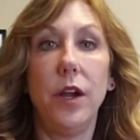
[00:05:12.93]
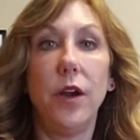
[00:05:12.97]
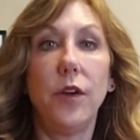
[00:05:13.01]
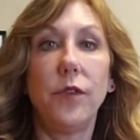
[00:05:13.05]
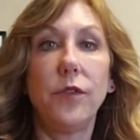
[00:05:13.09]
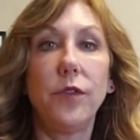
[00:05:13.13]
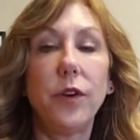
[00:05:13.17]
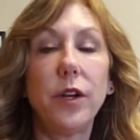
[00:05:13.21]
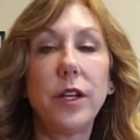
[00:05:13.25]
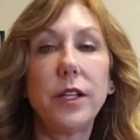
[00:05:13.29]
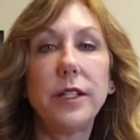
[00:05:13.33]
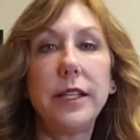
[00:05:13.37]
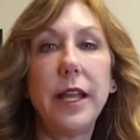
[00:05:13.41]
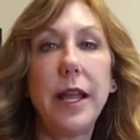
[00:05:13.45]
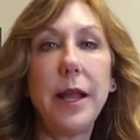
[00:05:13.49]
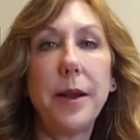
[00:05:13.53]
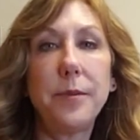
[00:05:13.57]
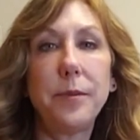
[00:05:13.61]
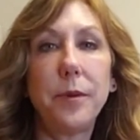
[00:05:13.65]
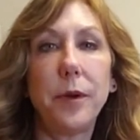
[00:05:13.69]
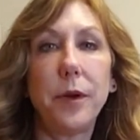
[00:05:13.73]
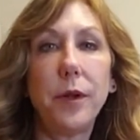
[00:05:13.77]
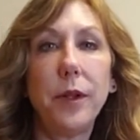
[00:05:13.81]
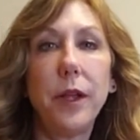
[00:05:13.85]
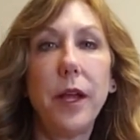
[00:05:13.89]
For
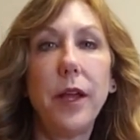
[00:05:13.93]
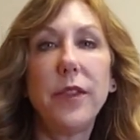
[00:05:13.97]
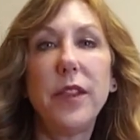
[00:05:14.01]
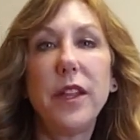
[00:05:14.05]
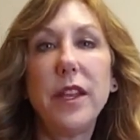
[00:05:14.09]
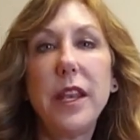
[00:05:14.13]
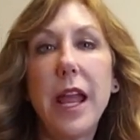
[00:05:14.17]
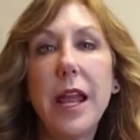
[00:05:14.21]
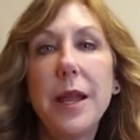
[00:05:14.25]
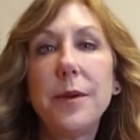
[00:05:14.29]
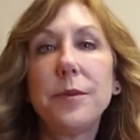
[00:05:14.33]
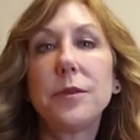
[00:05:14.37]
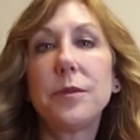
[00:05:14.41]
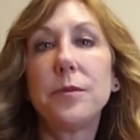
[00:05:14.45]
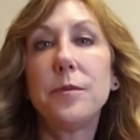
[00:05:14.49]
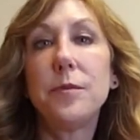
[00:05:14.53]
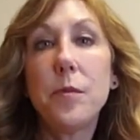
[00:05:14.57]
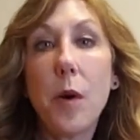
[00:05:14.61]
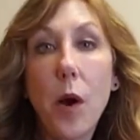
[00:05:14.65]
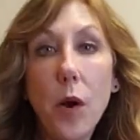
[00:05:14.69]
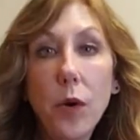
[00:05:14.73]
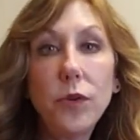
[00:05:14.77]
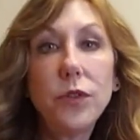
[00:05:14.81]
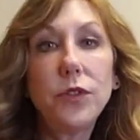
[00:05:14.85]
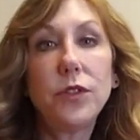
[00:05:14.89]
example, the names
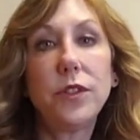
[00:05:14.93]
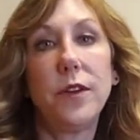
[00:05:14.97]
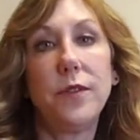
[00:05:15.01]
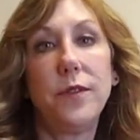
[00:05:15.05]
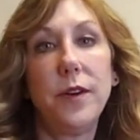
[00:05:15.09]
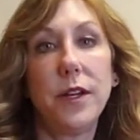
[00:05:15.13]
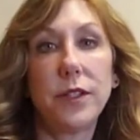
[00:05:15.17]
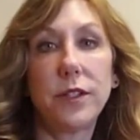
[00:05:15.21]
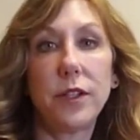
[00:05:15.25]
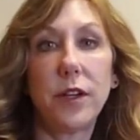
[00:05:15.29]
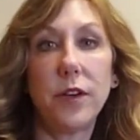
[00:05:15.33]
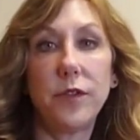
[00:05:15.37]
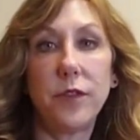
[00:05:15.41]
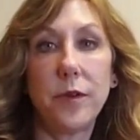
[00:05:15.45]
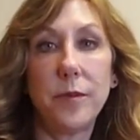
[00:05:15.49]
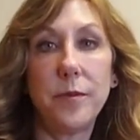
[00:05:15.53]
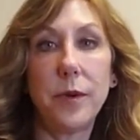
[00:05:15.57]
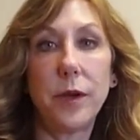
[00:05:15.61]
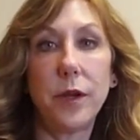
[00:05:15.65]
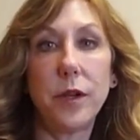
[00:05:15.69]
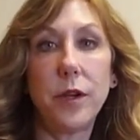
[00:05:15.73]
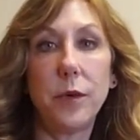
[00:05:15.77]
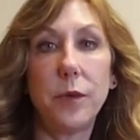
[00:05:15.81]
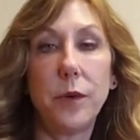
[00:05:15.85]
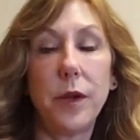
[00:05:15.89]
most of us are
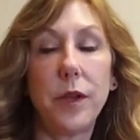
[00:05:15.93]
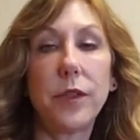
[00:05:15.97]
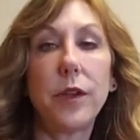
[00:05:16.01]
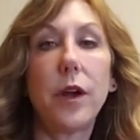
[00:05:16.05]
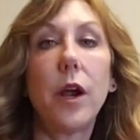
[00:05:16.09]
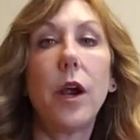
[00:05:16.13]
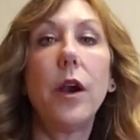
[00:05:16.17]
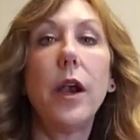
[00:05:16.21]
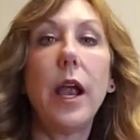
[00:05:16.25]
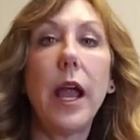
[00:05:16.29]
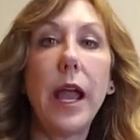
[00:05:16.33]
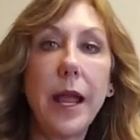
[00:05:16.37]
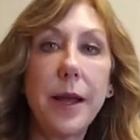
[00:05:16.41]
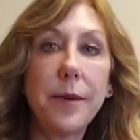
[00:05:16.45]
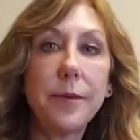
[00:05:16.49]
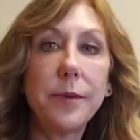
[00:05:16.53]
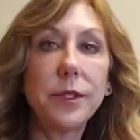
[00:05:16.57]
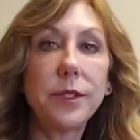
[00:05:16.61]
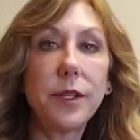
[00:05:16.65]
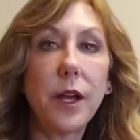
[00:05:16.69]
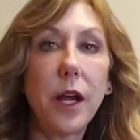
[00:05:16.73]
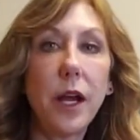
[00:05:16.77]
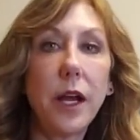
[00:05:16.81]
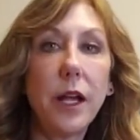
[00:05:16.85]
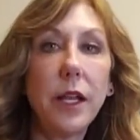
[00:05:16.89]
familiar with are
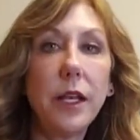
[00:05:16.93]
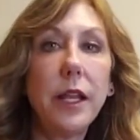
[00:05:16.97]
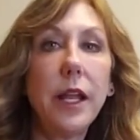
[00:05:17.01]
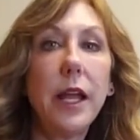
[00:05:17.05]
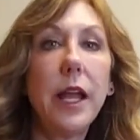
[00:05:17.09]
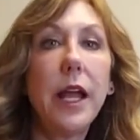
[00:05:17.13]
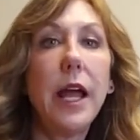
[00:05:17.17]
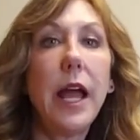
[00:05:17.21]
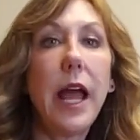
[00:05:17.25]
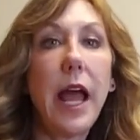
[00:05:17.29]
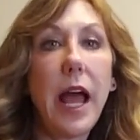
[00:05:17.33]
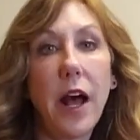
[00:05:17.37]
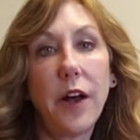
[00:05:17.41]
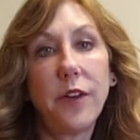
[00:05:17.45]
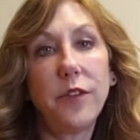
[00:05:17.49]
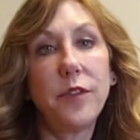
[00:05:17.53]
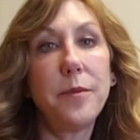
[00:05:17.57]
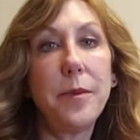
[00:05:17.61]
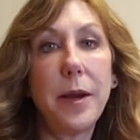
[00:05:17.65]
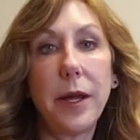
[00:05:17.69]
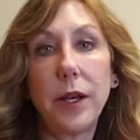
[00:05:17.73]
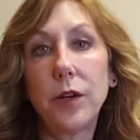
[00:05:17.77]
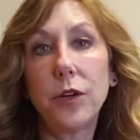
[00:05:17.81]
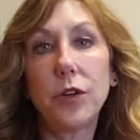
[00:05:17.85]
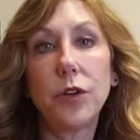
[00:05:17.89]
Amazon,
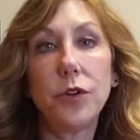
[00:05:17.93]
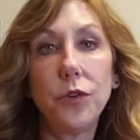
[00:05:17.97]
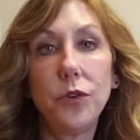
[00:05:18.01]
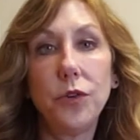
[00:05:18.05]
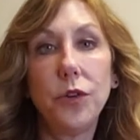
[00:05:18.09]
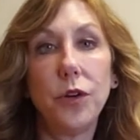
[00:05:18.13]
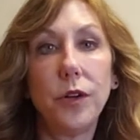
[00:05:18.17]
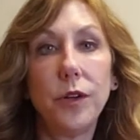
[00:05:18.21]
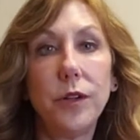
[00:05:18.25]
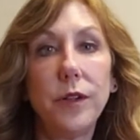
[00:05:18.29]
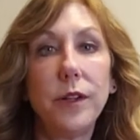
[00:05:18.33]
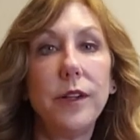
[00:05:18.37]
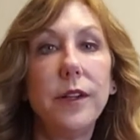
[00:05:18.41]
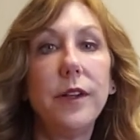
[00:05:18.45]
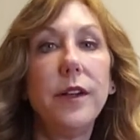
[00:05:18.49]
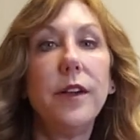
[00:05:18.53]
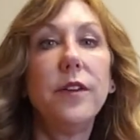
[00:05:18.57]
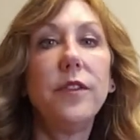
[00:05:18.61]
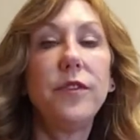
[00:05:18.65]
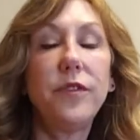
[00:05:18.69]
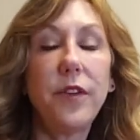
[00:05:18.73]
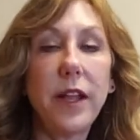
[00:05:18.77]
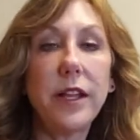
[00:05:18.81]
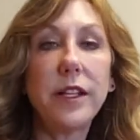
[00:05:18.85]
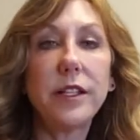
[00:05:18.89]
Alphabet or Google,
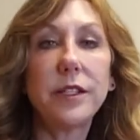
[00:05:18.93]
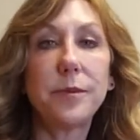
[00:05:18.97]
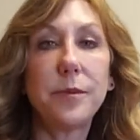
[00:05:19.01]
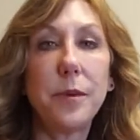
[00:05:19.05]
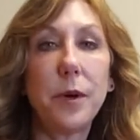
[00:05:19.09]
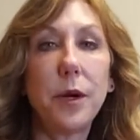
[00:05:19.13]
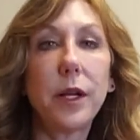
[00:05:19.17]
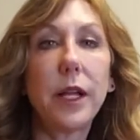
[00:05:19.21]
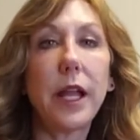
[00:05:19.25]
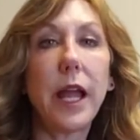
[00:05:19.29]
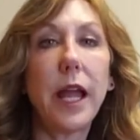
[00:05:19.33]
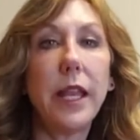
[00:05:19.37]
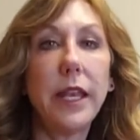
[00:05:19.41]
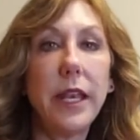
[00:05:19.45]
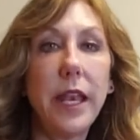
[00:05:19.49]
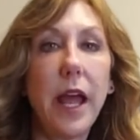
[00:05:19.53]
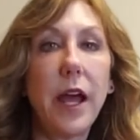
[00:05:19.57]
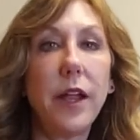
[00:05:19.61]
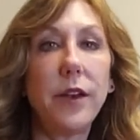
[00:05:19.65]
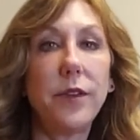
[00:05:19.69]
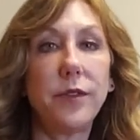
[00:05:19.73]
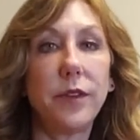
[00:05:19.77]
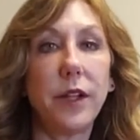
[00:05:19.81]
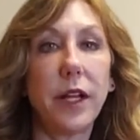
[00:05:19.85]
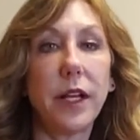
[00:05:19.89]
Facebook, and
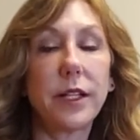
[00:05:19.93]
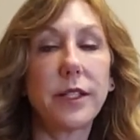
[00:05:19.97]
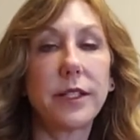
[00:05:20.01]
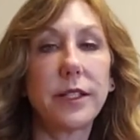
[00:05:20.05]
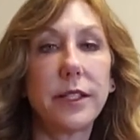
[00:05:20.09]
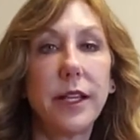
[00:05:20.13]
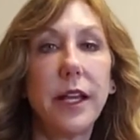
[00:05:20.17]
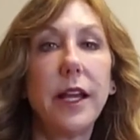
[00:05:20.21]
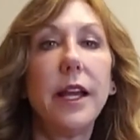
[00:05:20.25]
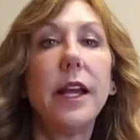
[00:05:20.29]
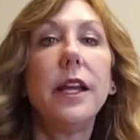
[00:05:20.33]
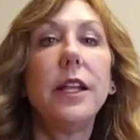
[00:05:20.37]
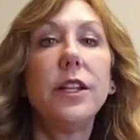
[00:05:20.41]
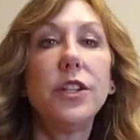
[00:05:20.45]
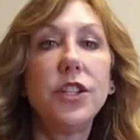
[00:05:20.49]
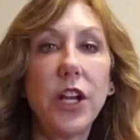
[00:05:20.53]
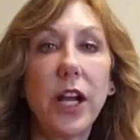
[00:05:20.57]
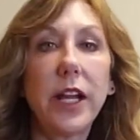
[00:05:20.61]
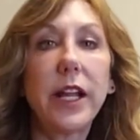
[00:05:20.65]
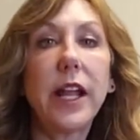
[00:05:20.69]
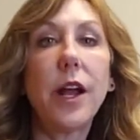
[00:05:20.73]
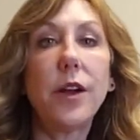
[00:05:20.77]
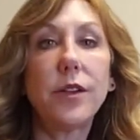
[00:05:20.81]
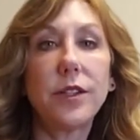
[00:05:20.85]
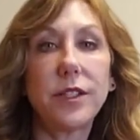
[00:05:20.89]
Netflix.
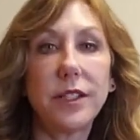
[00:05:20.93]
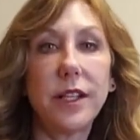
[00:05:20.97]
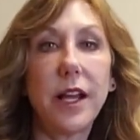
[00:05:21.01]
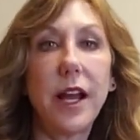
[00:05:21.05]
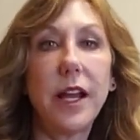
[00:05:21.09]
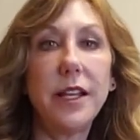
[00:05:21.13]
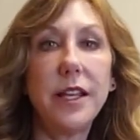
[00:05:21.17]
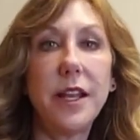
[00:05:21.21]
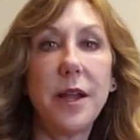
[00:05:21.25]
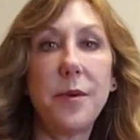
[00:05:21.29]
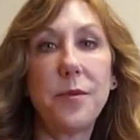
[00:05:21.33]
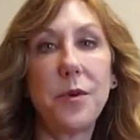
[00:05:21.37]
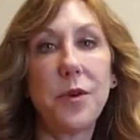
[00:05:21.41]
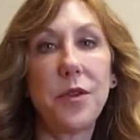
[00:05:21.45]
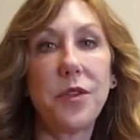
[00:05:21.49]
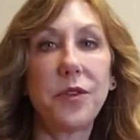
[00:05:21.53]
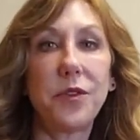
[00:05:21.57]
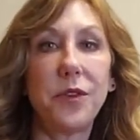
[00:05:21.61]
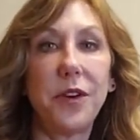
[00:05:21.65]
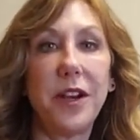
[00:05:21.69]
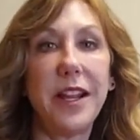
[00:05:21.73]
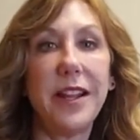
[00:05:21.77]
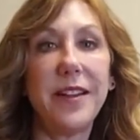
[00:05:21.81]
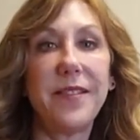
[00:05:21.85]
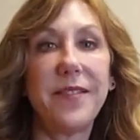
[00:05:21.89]
Check out slide number
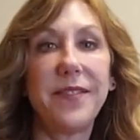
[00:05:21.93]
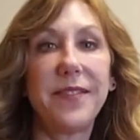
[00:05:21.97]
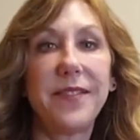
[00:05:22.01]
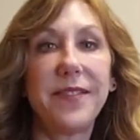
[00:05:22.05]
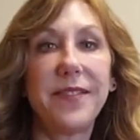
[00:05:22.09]
3.